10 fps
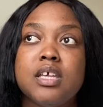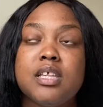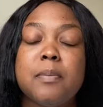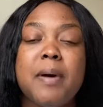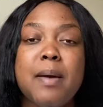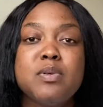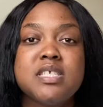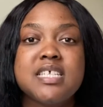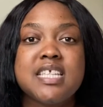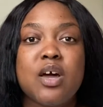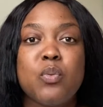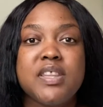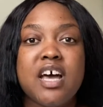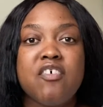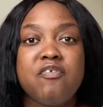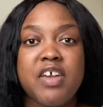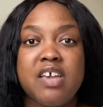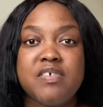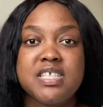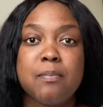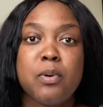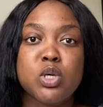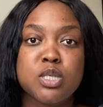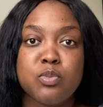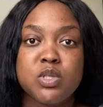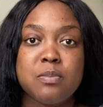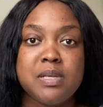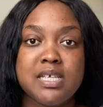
the Bible says that without faith it's impossible to please